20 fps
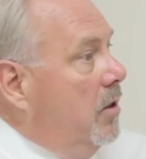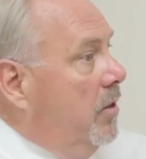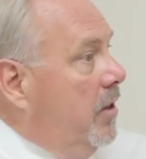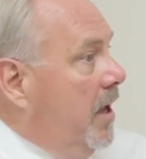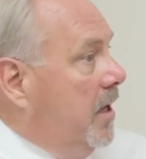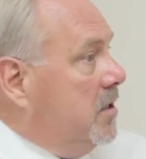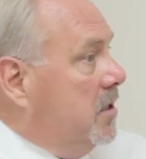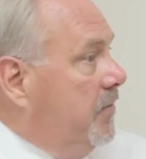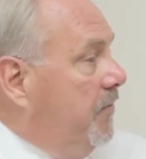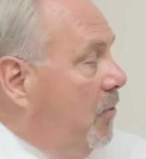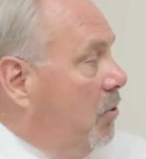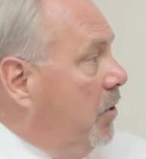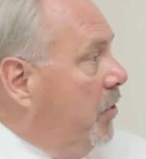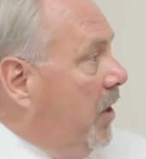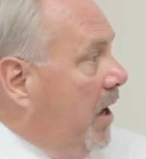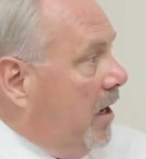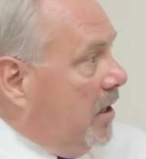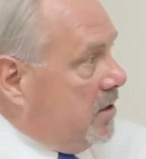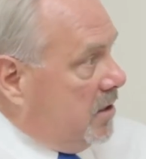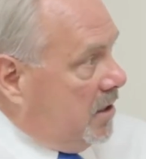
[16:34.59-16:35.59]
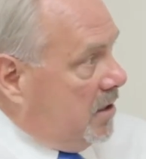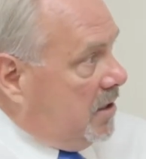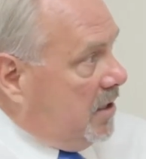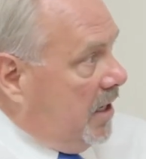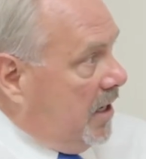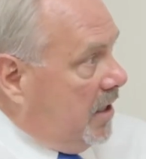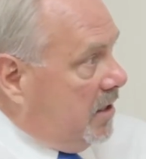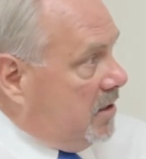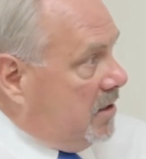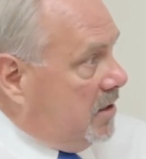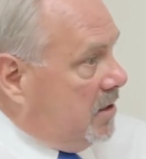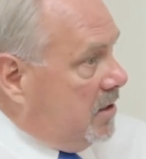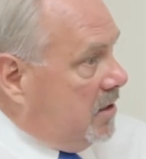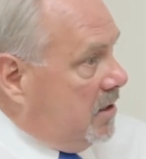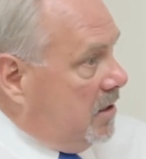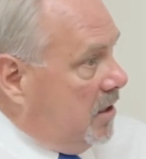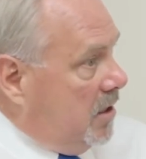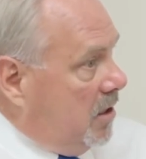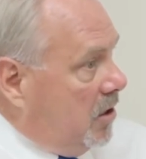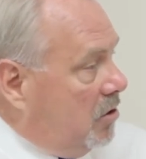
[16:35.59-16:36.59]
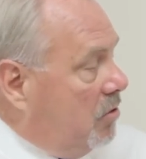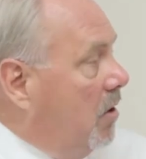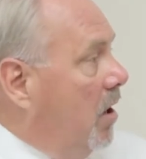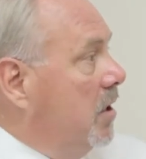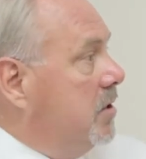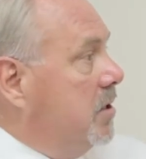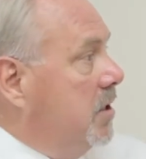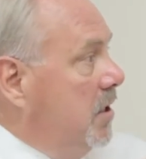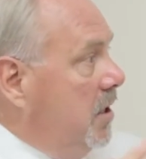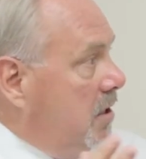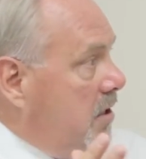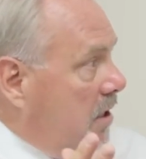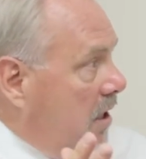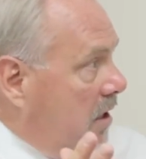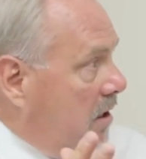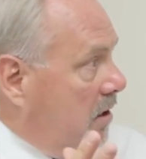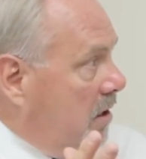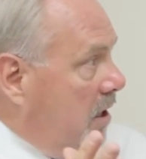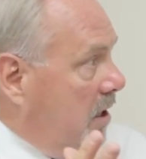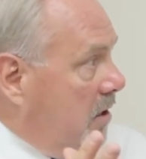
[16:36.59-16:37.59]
that's 4,000 tests across the entire